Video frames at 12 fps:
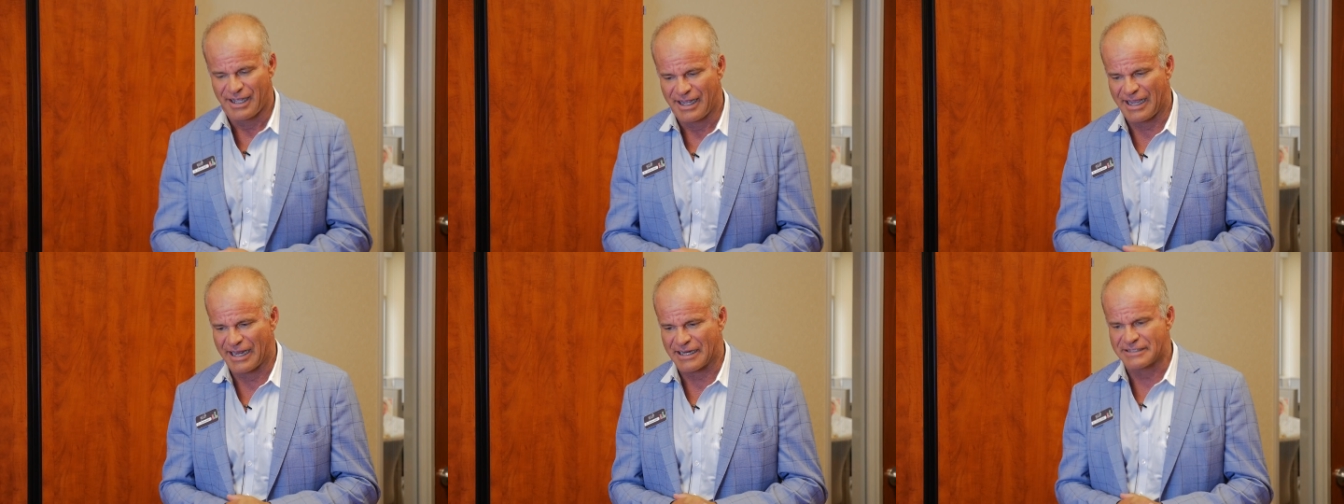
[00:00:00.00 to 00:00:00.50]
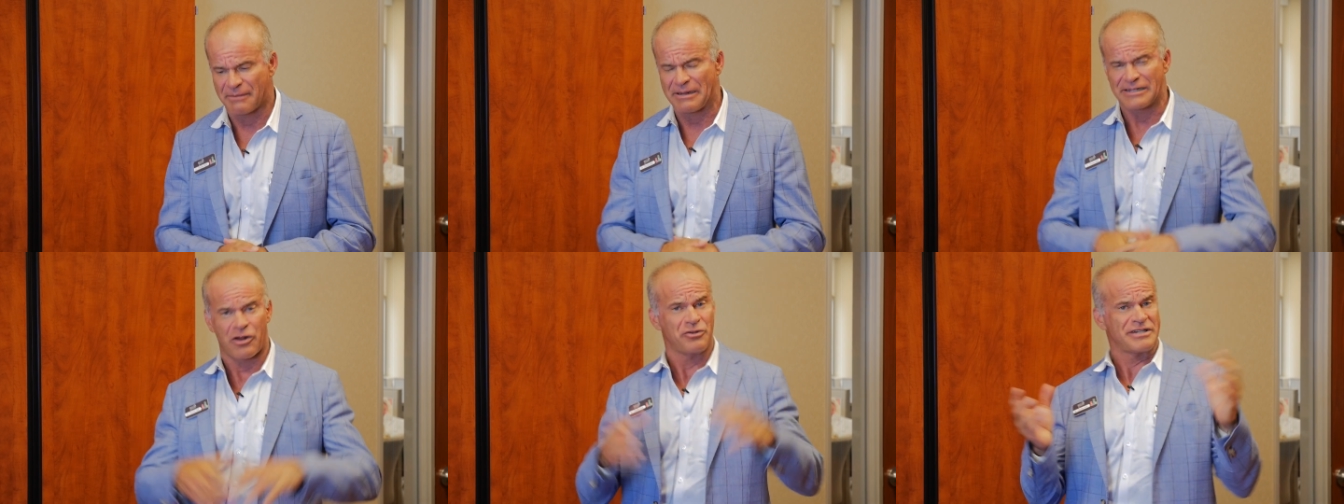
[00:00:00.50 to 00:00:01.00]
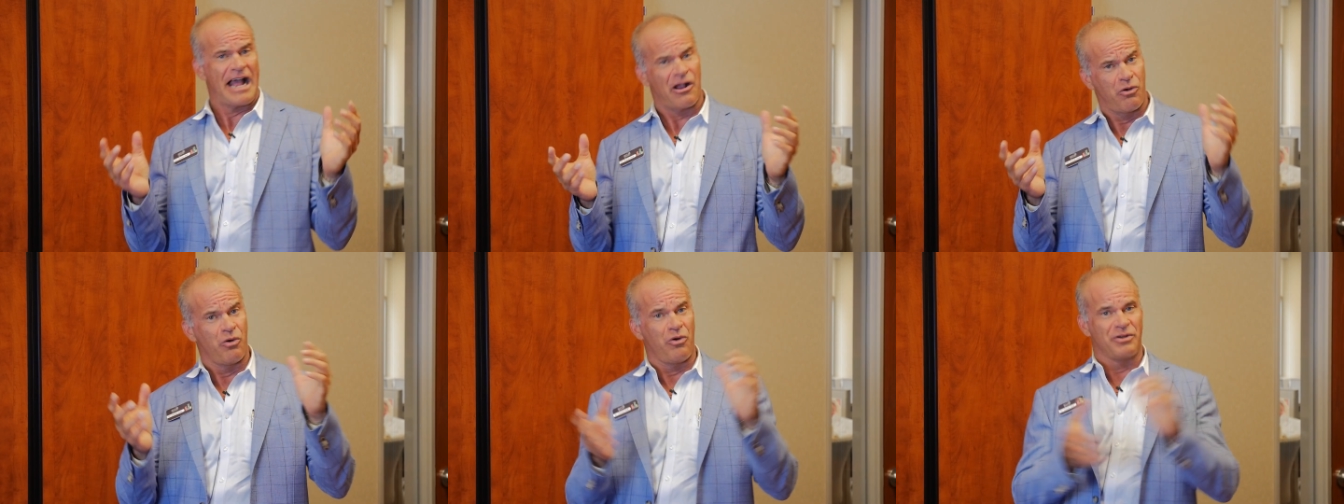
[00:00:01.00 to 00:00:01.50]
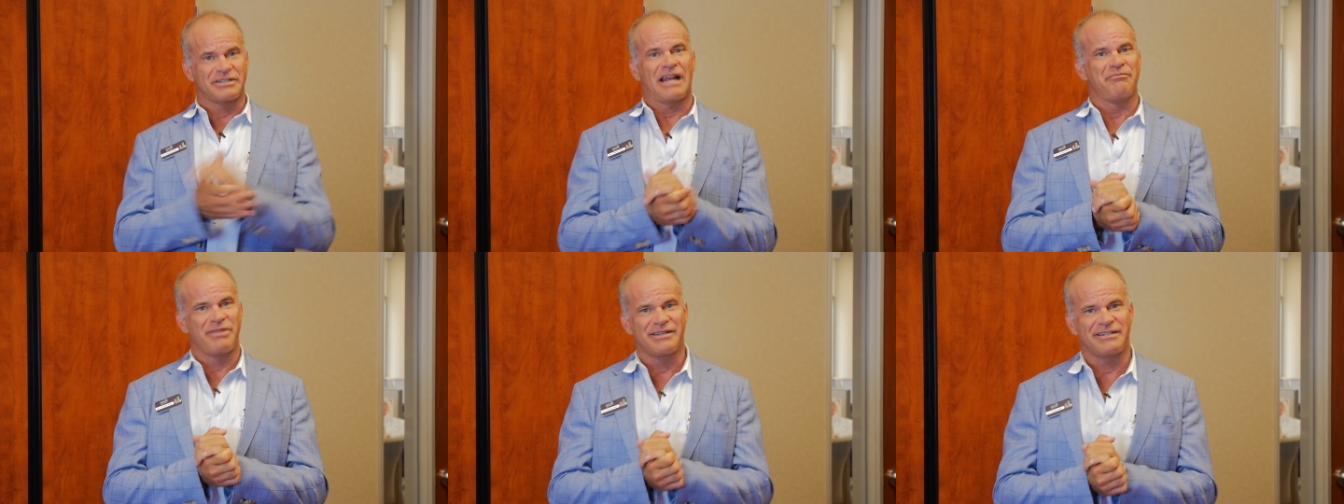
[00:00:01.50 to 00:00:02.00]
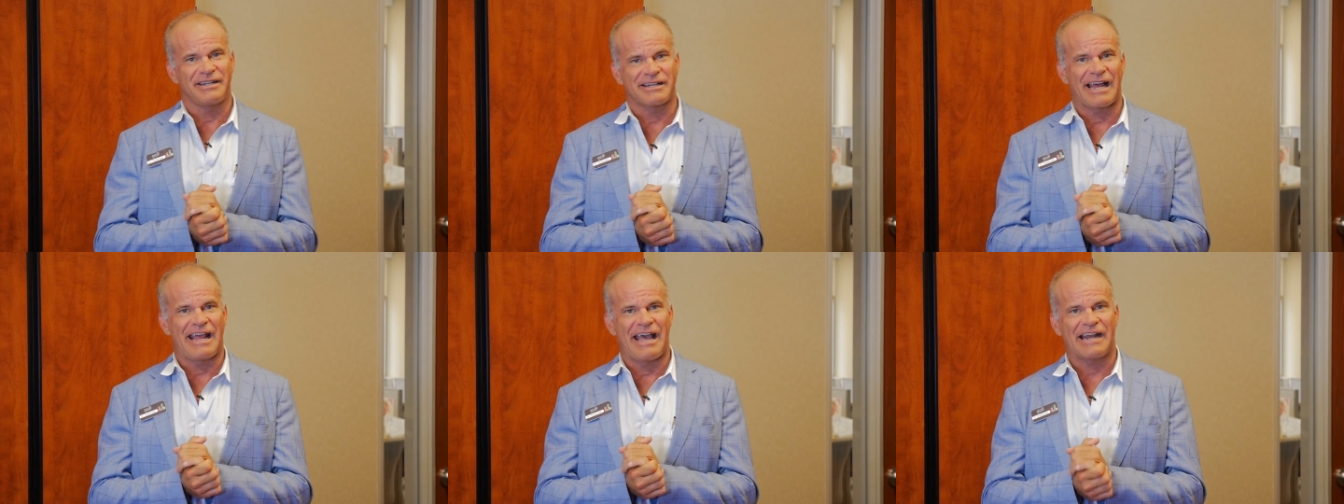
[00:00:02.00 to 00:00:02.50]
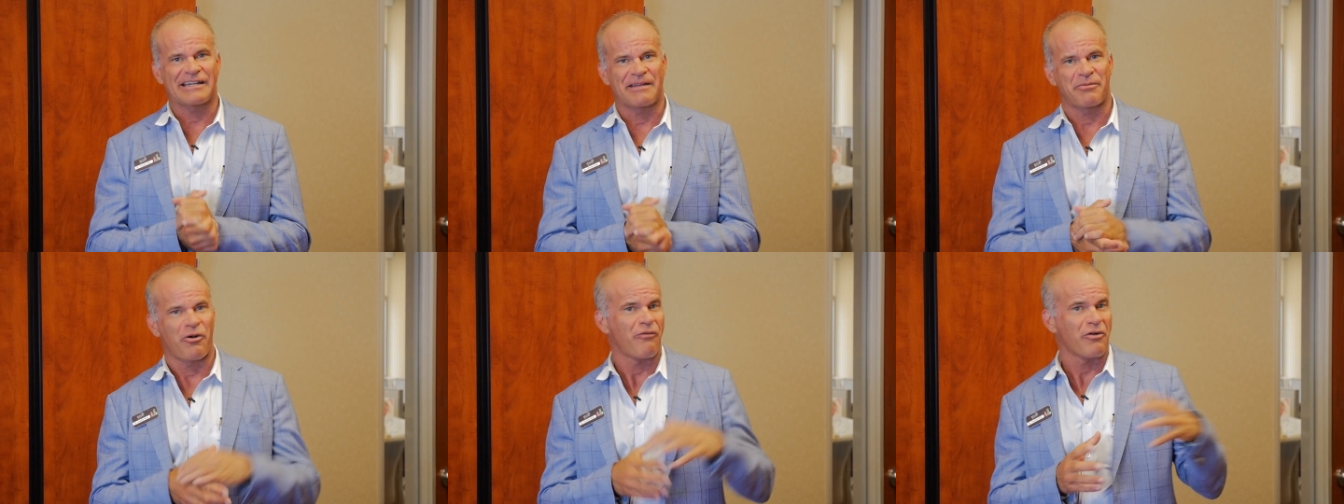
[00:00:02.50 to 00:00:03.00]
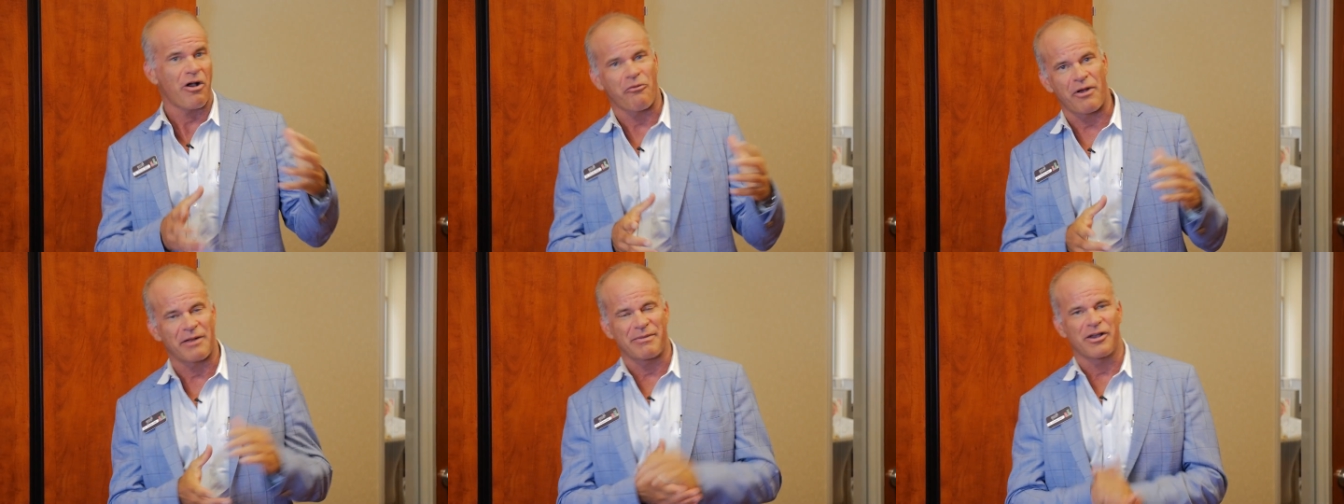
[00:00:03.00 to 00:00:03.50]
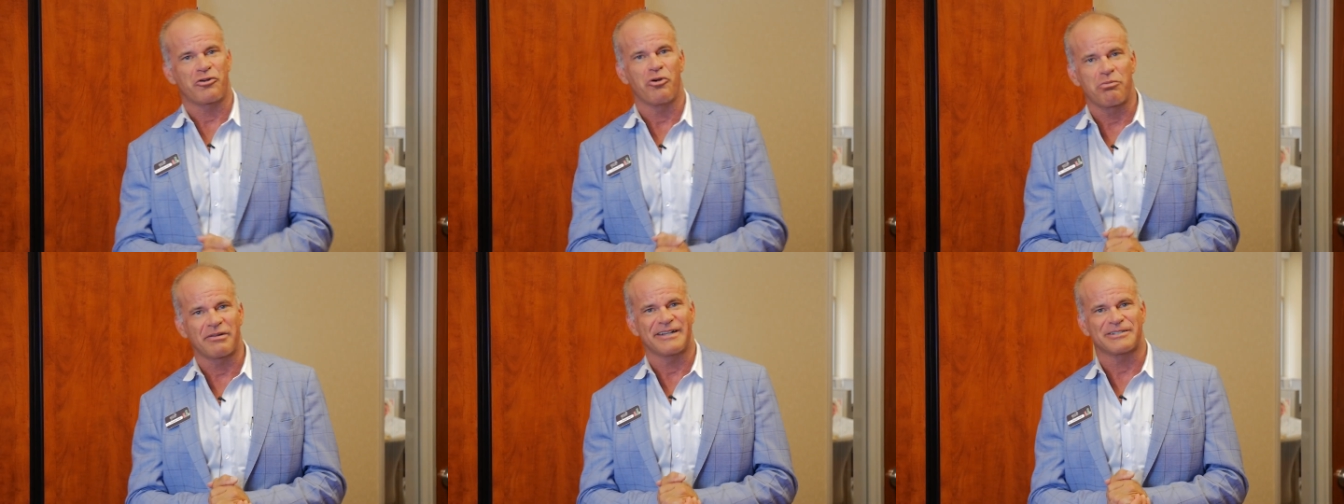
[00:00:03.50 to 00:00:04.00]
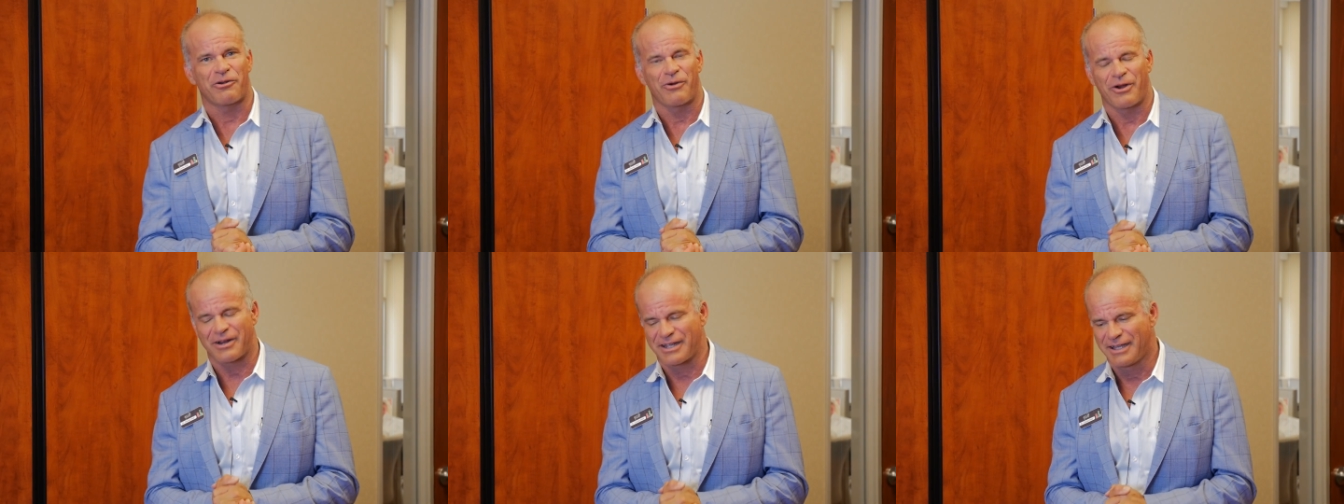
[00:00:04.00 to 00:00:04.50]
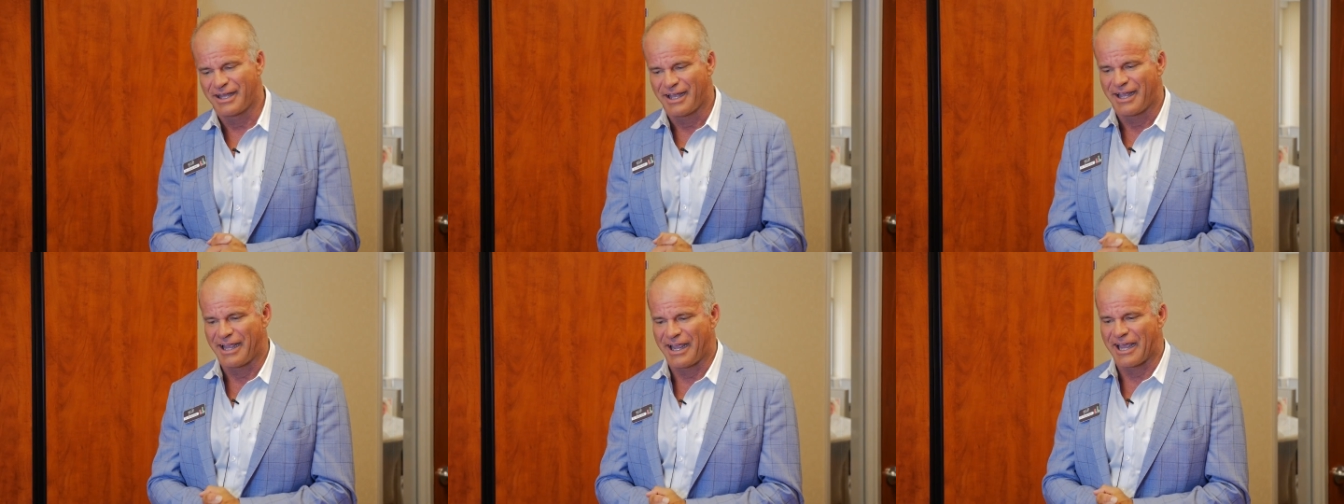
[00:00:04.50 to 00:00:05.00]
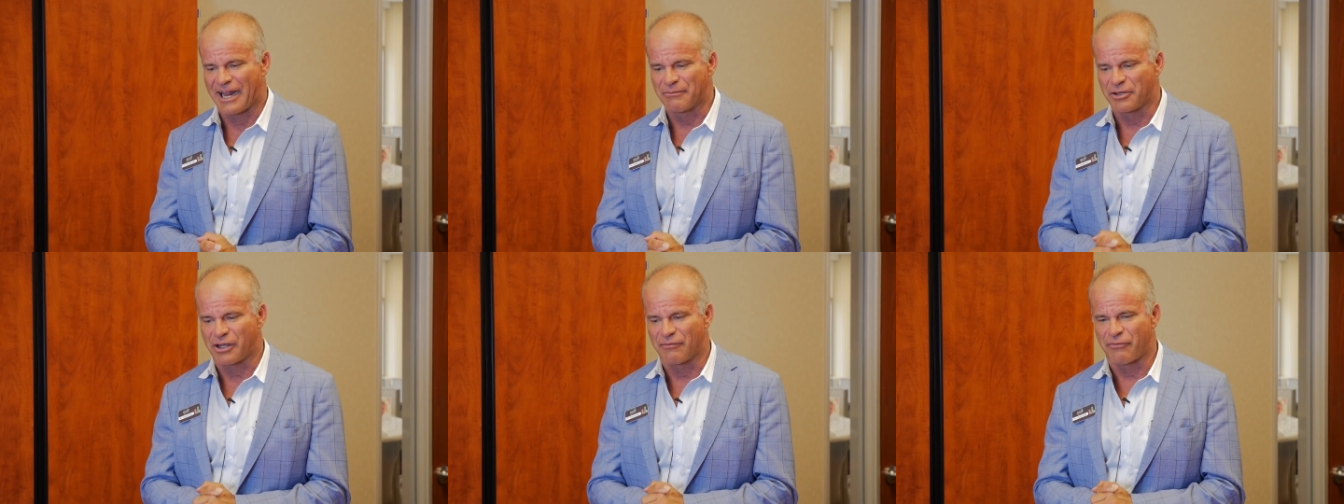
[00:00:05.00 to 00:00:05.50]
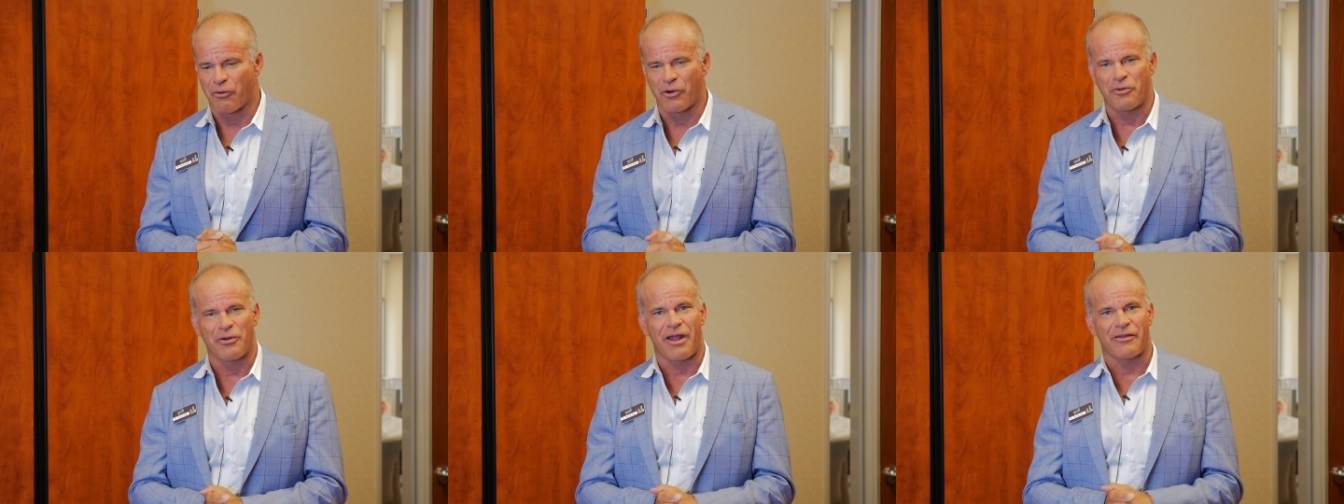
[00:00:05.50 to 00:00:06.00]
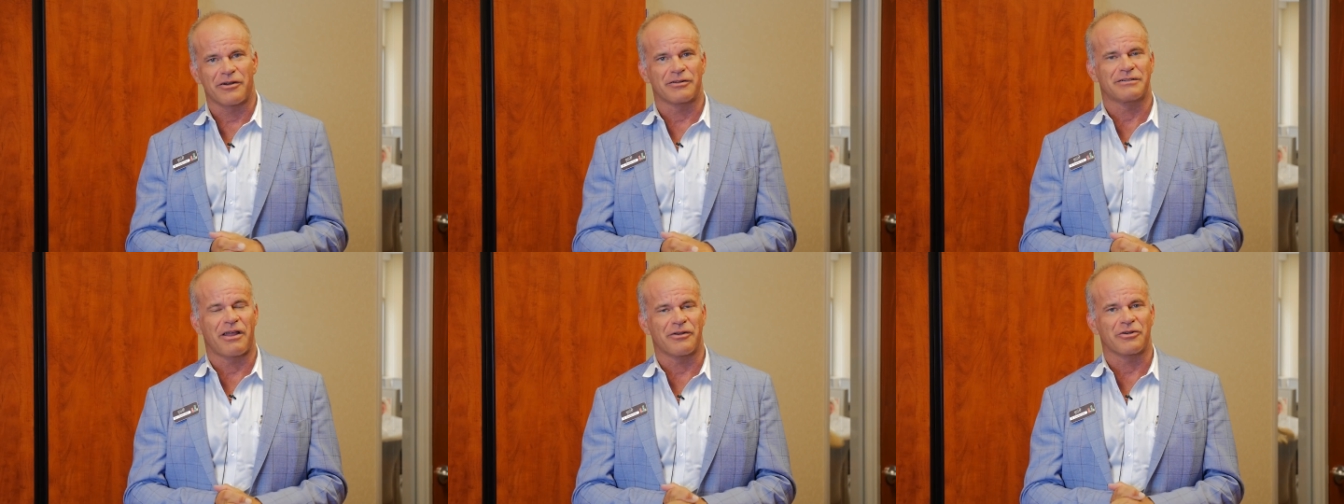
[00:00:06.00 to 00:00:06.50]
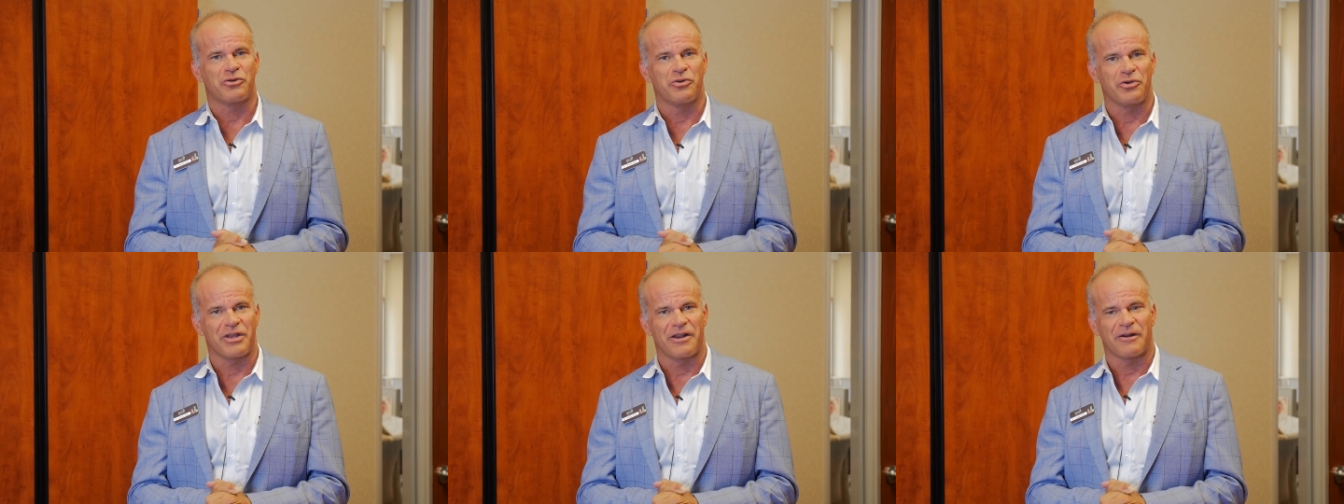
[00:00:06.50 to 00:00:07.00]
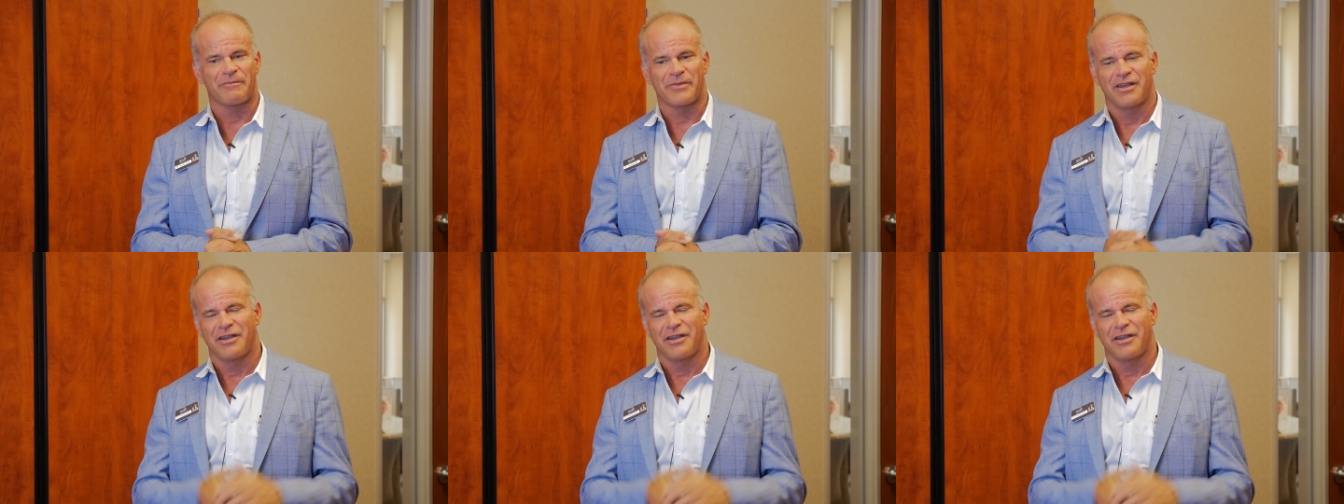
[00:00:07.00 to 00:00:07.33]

And sometimes I know it's not cool and it's kind of busy and kind of hectic, but overall we want to be a cool place to work. And I'm looking forward to another, another cool year.